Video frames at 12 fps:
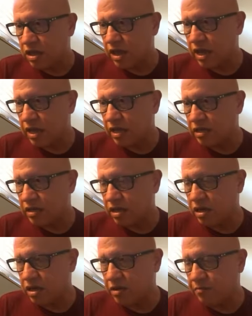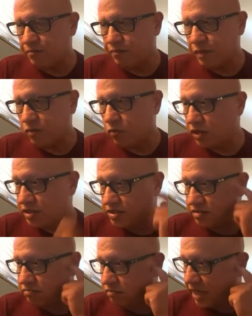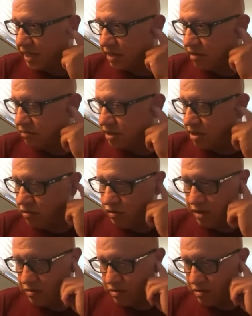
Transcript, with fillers: and um, was like, you know,